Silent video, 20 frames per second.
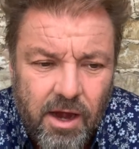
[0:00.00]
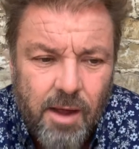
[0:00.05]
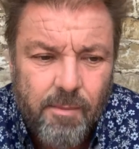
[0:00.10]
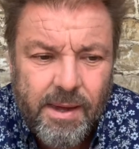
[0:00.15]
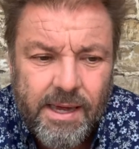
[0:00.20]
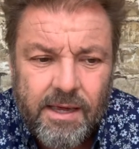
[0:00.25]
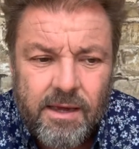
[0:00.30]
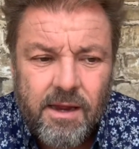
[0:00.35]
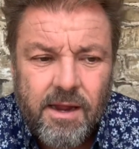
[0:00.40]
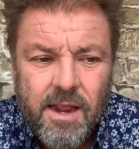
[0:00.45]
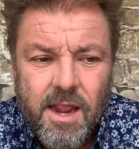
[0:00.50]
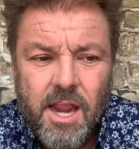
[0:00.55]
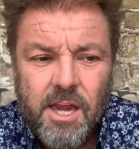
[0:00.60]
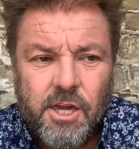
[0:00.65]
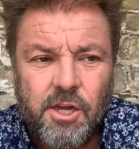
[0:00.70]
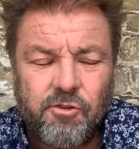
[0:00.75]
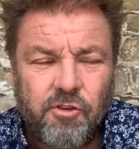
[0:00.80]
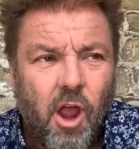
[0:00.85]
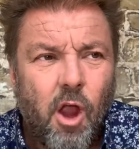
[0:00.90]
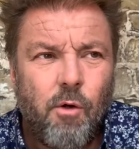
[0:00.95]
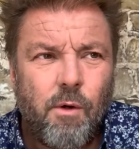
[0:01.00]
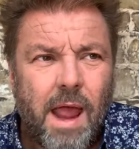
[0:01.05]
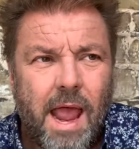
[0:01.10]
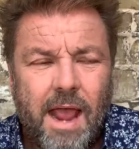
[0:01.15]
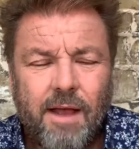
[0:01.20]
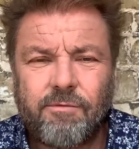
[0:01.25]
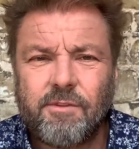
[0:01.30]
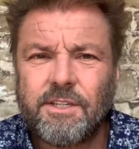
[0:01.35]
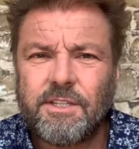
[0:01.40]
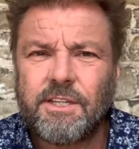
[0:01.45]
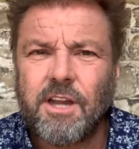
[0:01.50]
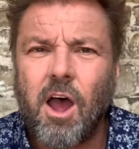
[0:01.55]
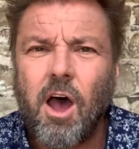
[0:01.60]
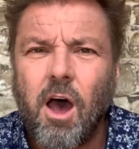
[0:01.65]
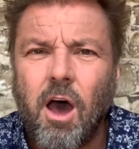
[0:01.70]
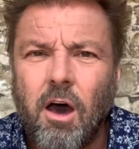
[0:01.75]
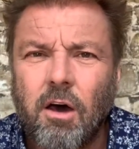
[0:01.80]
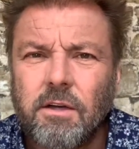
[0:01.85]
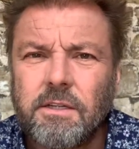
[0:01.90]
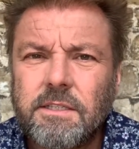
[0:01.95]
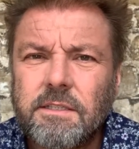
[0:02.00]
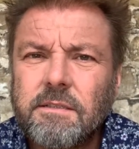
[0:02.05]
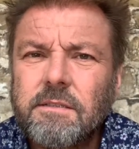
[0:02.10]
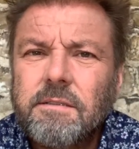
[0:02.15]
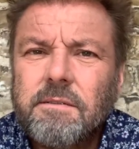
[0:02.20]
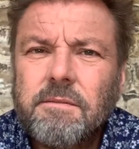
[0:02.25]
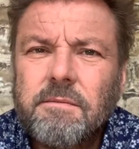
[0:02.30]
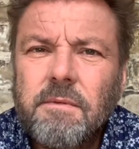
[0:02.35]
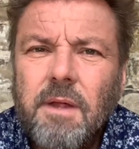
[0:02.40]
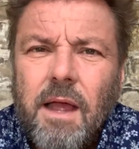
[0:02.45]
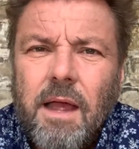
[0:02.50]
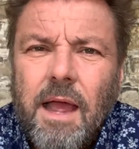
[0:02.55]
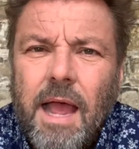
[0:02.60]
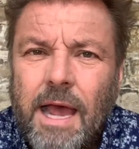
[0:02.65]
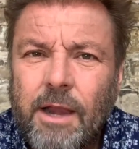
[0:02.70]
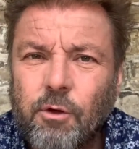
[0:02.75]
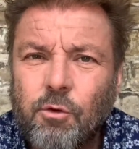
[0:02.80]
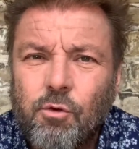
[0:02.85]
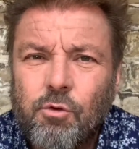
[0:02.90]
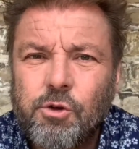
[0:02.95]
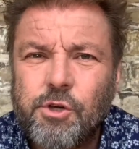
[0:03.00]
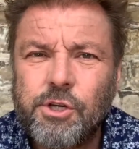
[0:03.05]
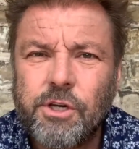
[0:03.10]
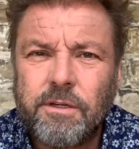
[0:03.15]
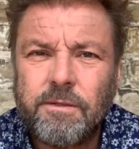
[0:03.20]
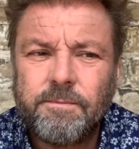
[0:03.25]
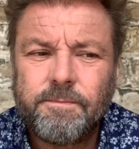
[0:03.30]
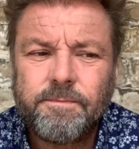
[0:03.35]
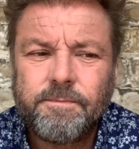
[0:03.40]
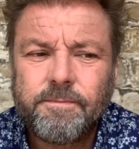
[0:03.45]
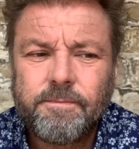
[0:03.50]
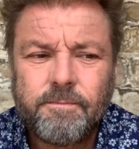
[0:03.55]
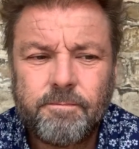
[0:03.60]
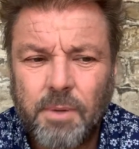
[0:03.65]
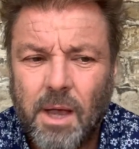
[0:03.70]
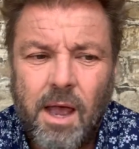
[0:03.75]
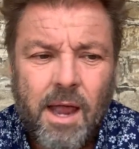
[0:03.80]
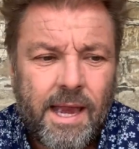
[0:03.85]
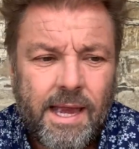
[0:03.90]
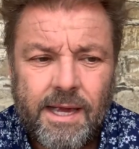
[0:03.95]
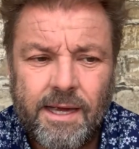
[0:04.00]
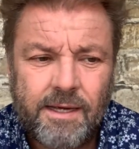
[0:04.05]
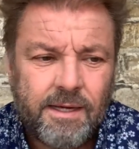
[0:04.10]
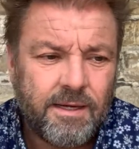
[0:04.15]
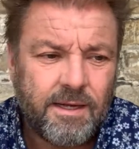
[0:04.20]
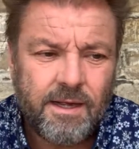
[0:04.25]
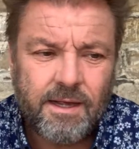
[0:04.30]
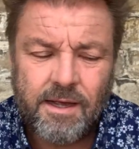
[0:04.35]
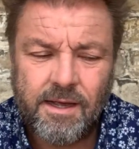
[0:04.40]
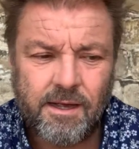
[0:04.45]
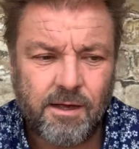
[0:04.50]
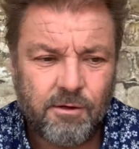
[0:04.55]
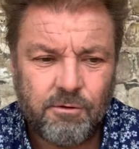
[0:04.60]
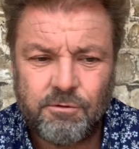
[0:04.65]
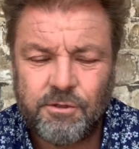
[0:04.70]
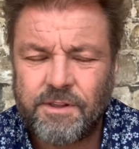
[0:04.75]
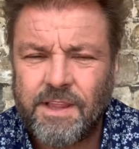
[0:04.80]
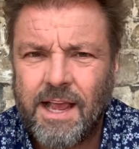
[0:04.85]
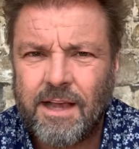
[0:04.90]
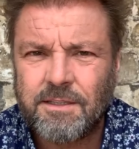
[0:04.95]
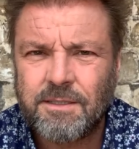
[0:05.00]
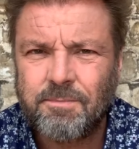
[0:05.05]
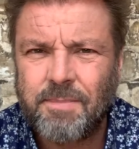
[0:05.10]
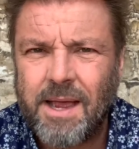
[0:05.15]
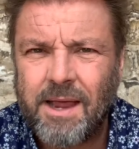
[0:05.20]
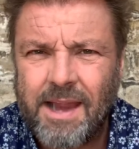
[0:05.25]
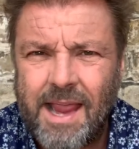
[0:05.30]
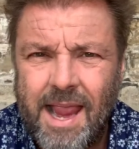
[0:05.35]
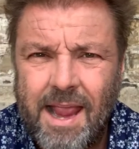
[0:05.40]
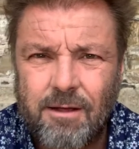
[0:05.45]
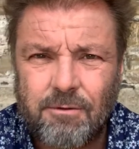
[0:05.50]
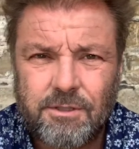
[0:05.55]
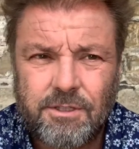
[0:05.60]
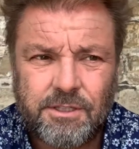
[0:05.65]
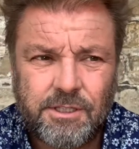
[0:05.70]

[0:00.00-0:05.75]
I mean, you don't have to start at auction buying a £100,000 house.